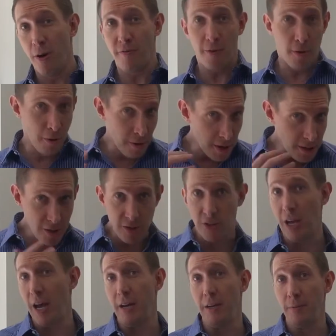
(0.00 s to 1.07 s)
or I've already
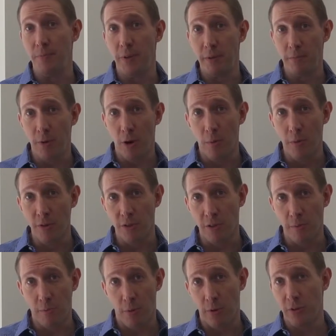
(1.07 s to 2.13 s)
decided that mobile is an
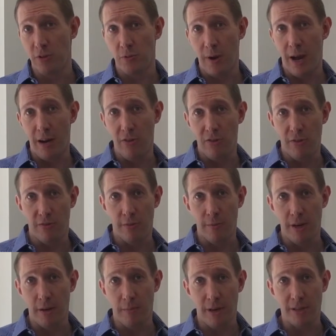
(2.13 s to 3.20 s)
important strategy for
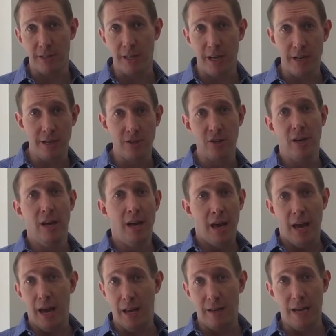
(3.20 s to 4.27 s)
me in my studies,
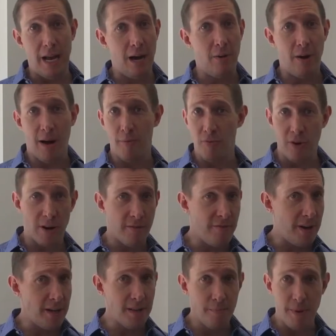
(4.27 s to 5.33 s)
and now I'm trying to
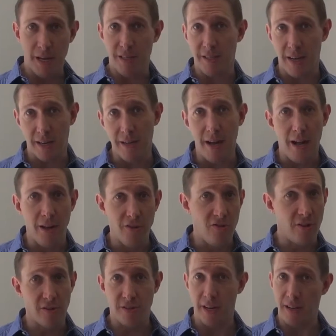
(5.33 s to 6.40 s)
find the best
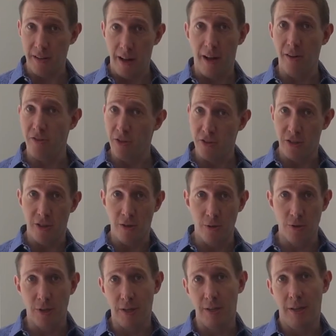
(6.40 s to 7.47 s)
technology or technologies to
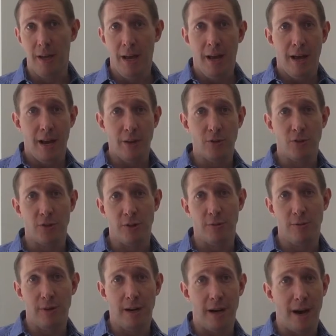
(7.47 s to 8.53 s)
use in it. And
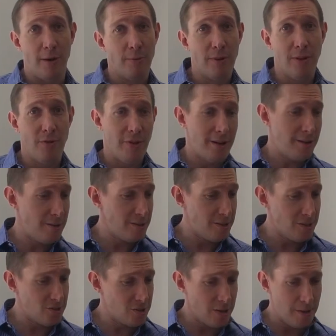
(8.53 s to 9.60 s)
so uh, I really think
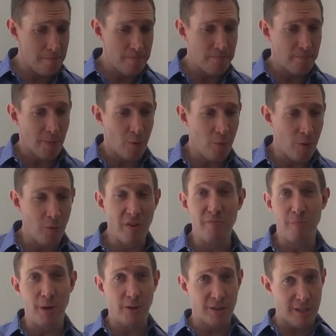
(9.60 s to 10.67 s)
this is, um, we, we've
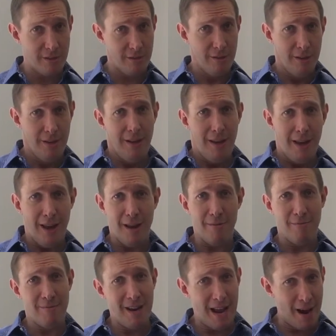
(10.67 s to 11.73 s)
built it,
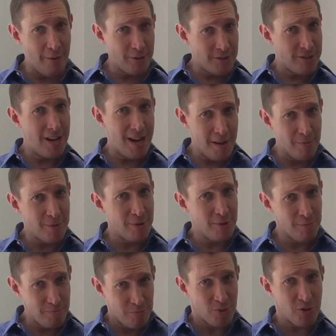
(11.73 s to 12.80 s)
and now it's time
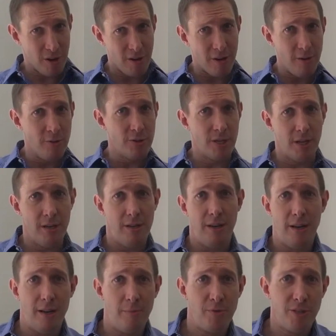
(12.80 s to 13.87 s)
to start using it,
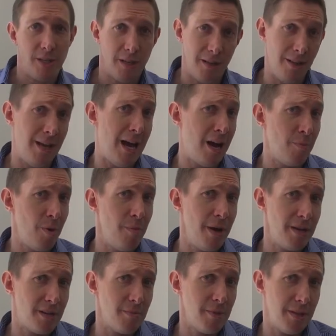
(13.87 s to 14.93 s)
and I'm seeing a lot of
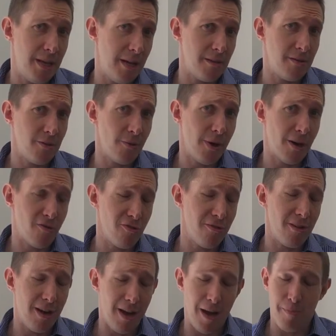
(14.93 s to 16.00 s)
momentum in that
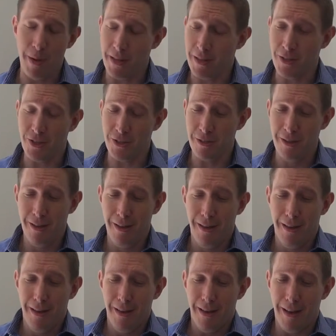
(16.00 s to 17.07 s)
direction. I bet this
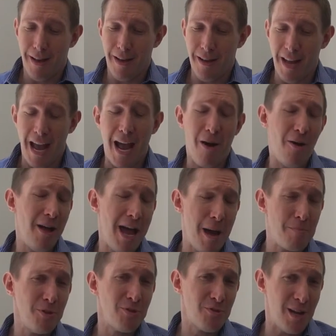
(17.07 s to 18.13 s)
uh, all
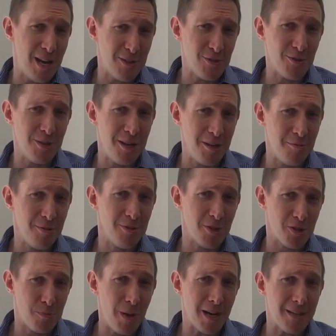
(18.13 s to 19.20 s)
happens faster than anyone's
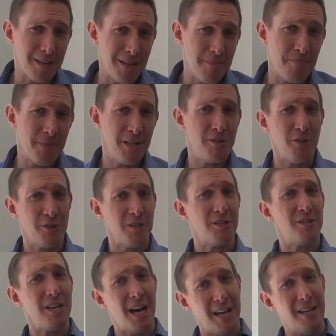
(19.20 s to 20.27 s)
expecting it. It's just
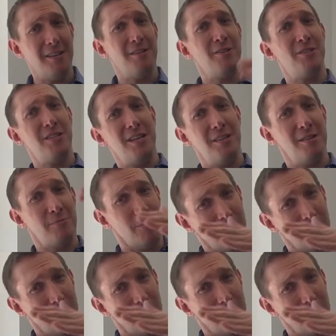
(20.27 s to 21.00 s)
exciting to see that